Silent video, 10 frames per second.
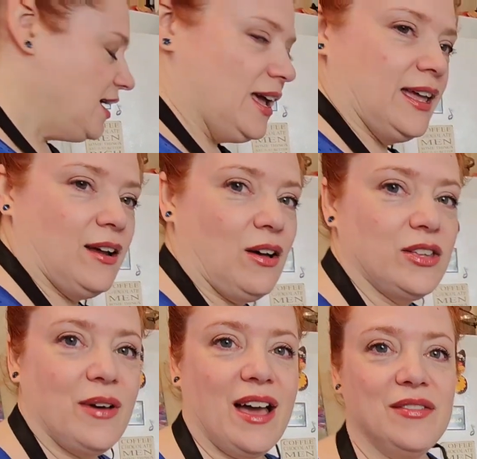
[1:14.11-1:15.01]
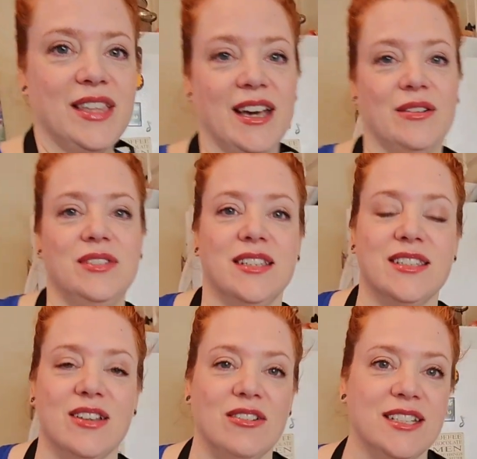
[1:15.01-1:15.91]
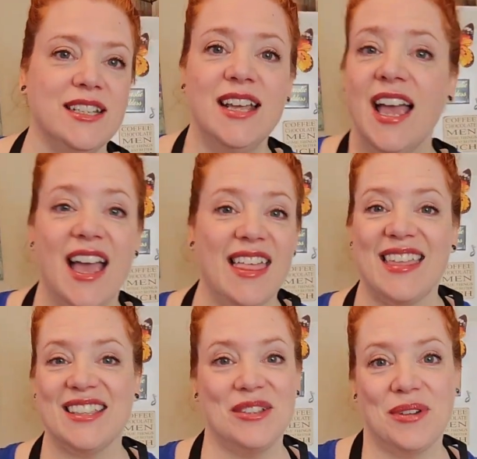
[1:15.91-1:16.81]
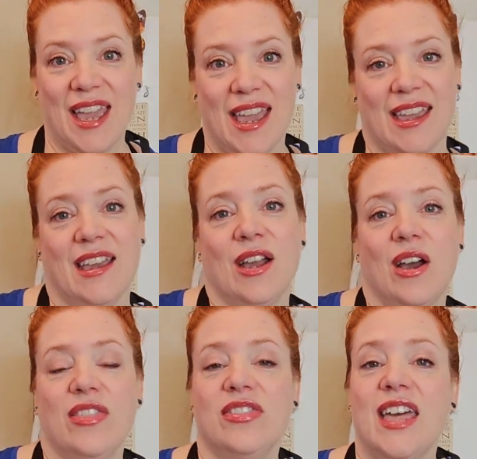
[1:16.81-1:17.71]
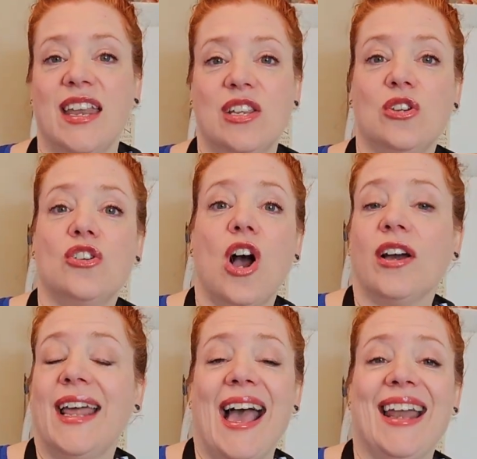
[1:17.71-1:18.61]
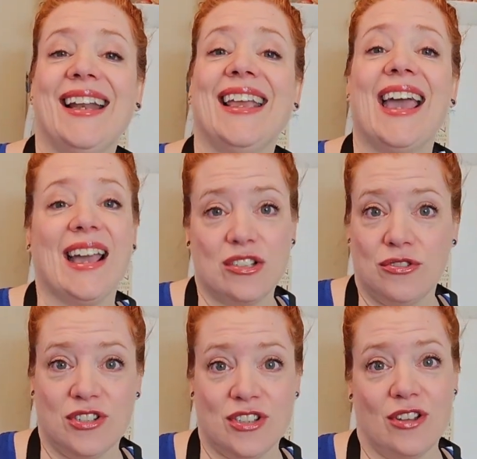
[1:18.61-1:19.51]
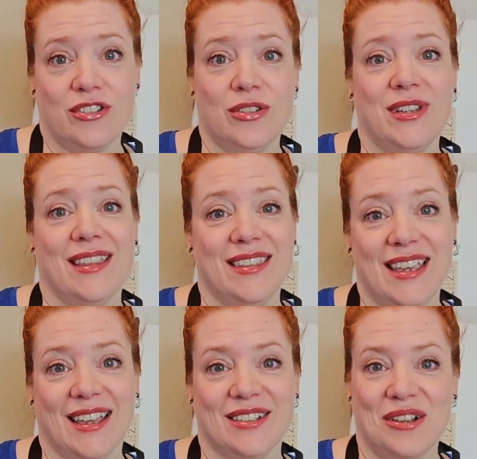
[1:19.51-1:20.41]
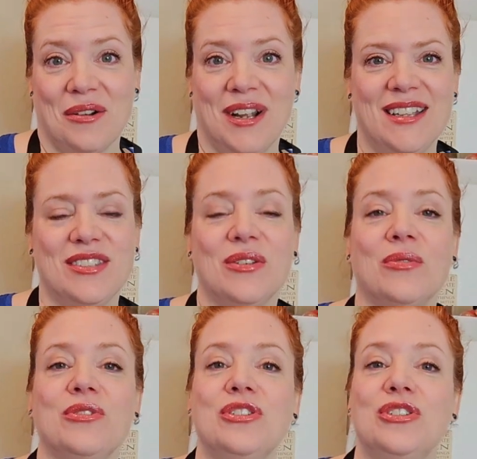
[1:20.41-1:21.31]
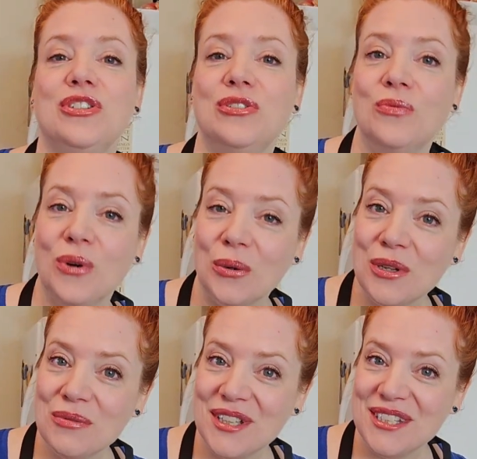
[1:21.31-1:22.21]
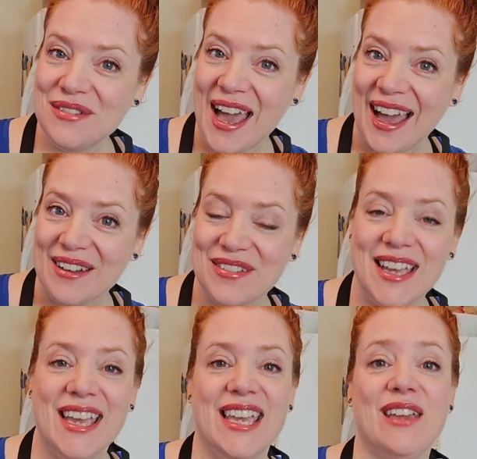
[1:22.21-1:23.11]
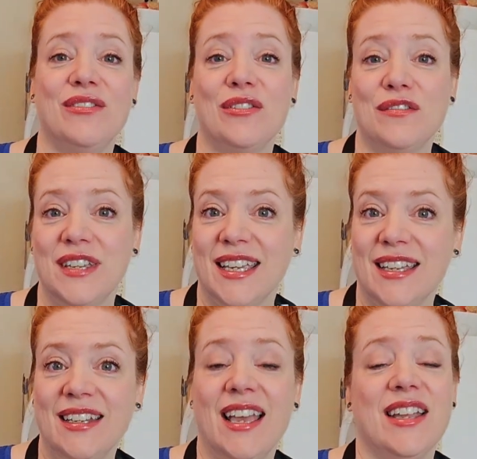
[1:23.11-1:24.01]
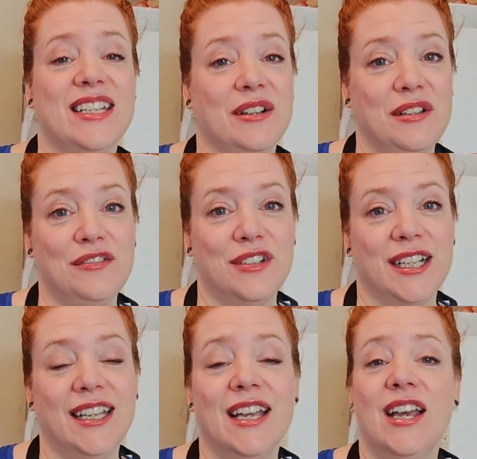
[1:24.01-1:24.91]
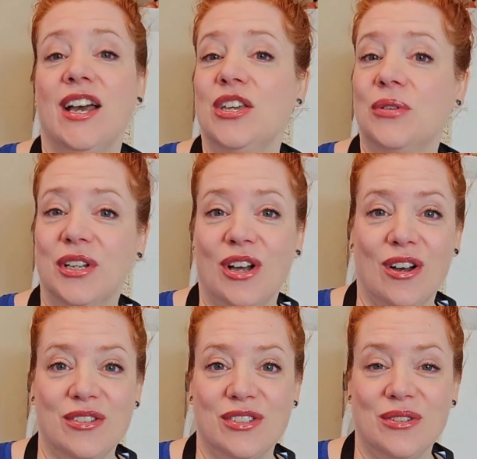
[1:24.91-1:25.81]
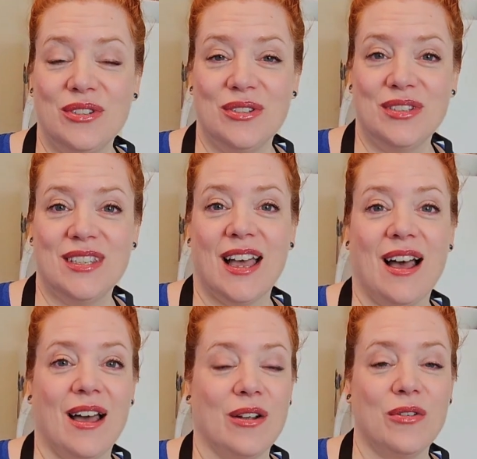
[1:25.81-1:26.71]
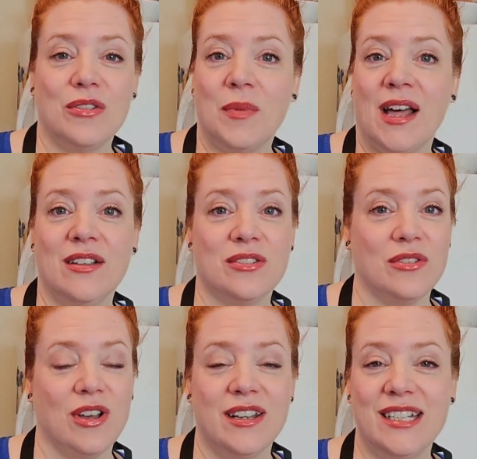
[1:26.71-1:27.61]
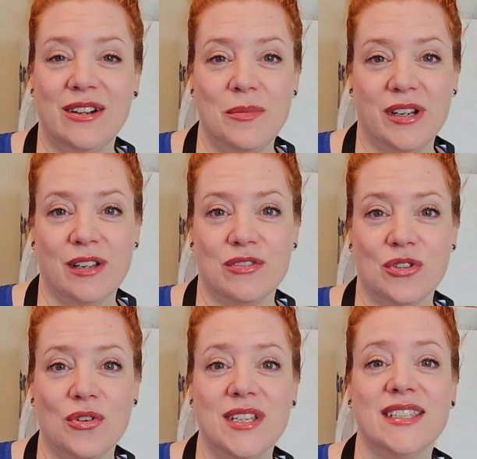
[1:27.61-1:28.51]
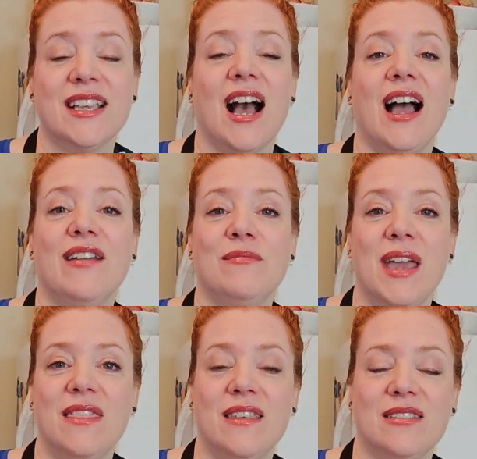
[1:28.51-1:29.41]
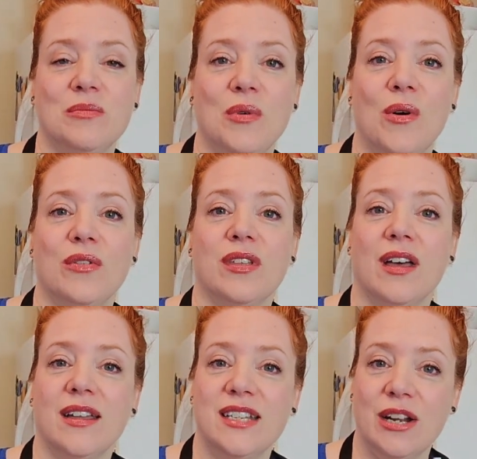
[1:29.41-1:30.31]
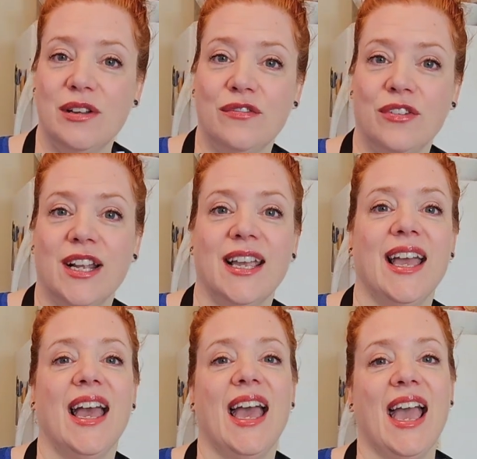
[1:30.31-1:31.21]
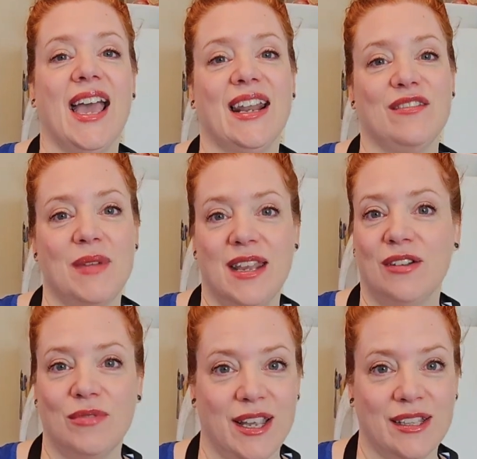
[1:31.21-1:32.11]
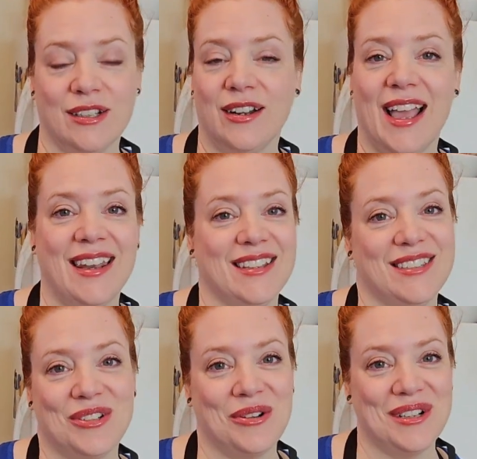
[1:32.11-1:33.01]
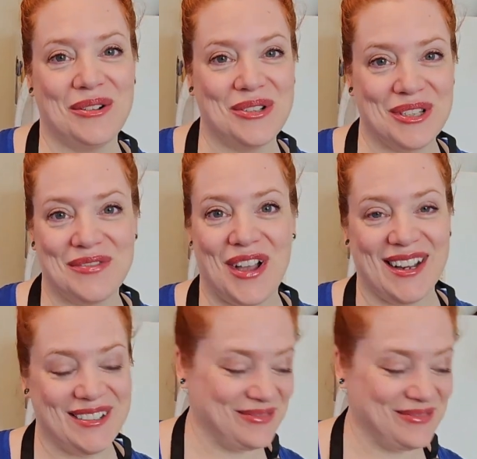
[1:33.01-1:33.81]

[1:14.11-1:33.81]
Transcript: and all you have in the house is salted, that's okay. Then you're not going to add any extra salt to it at the end. All right, so work with what you have. If you're vegan, dairy-free, you can also use Earth Balance or non-dairy butter of choice. I've made this both dairy-free and I've made it regular, and it's turned out just fine.